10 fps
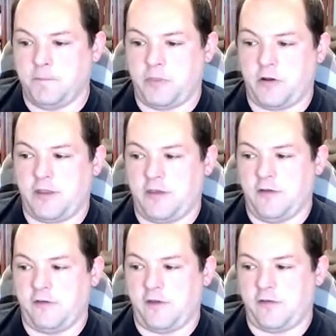There
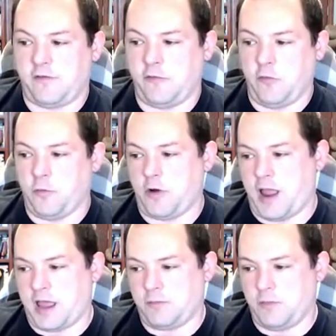is a super
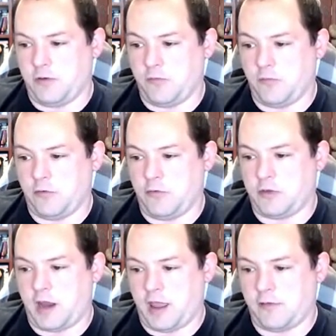admin you
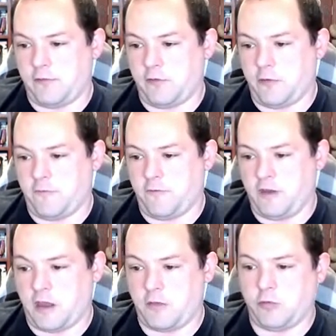can add to your
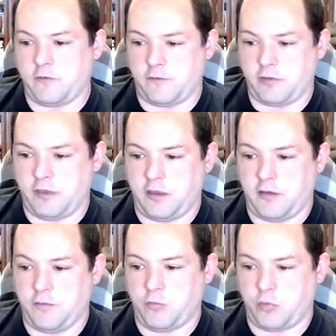fiat, which is
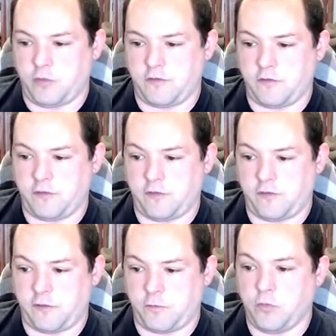the permission
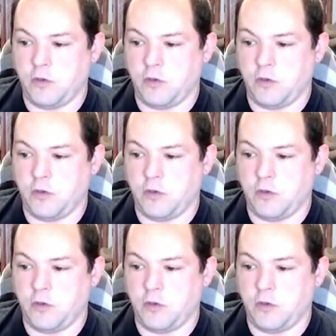system,